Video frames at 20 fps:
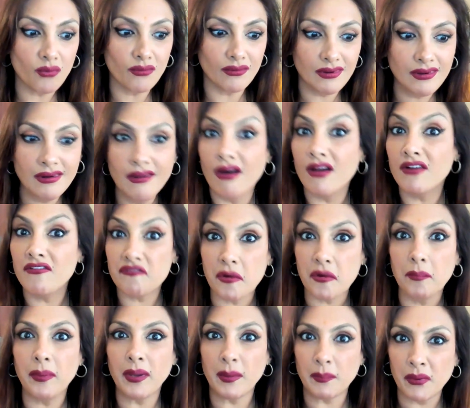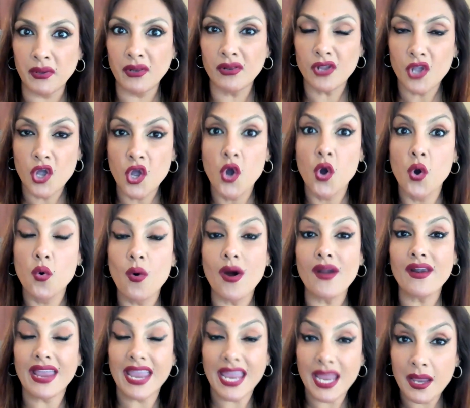learn from people who
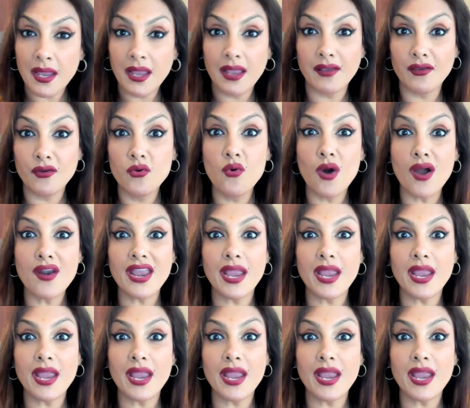are